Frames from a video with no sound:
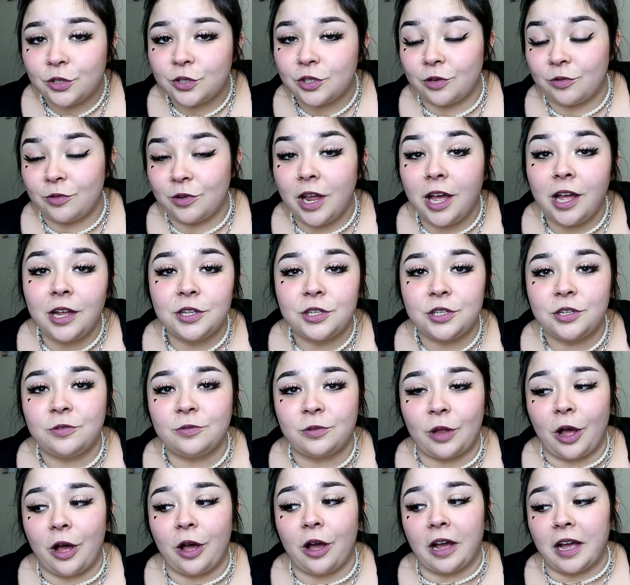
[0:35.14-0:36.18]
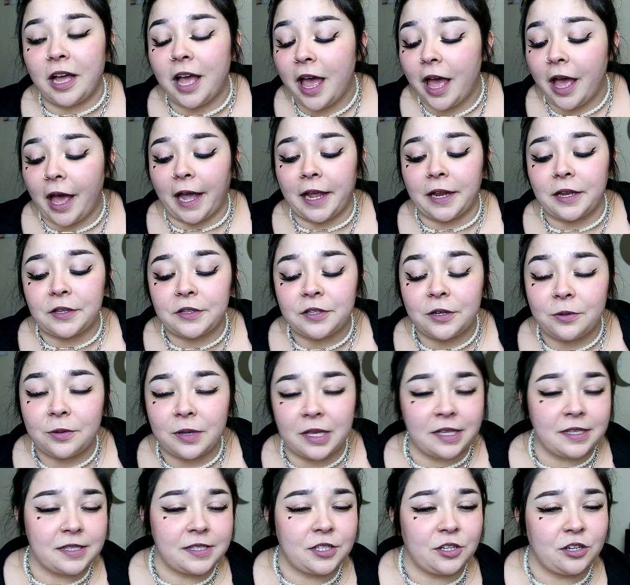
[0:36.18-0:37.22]
so not too long. I don't
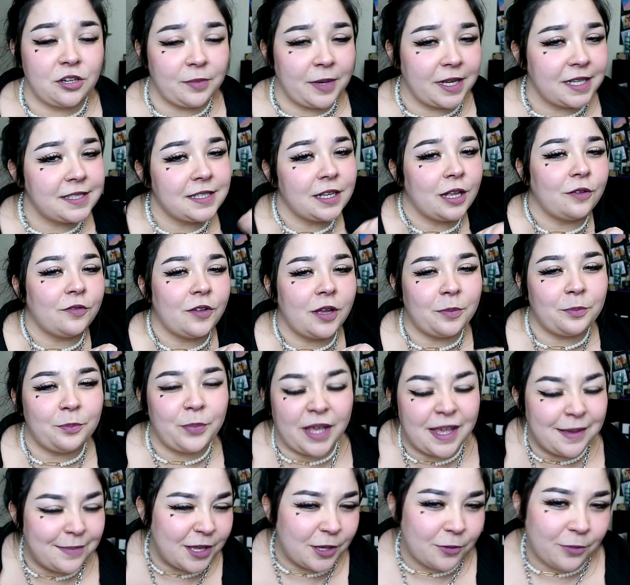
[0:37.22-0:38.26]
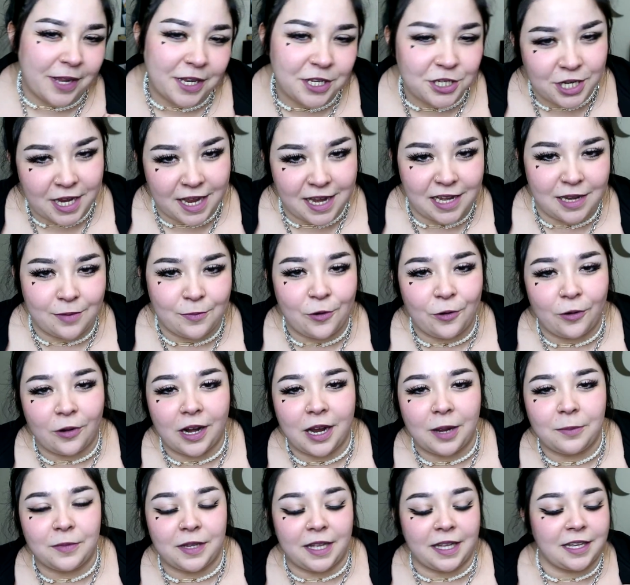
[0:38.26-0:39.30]
consider myself a baby witch anymore.
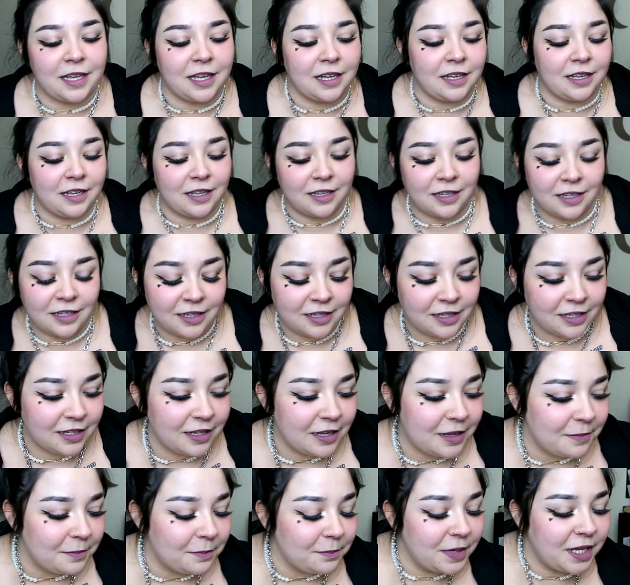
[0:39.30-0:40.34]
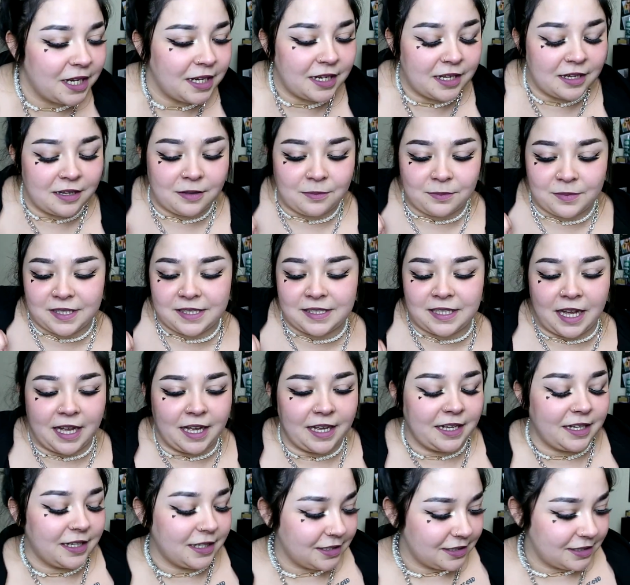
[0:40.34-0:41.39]
I'm like a
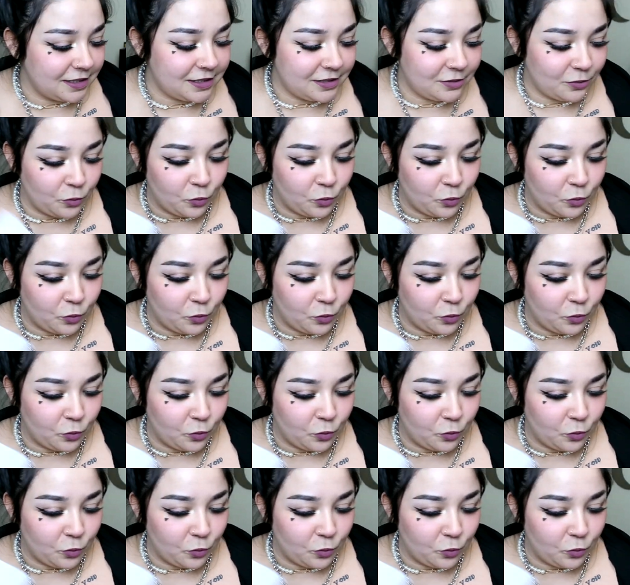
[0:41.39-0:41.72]
medium-sized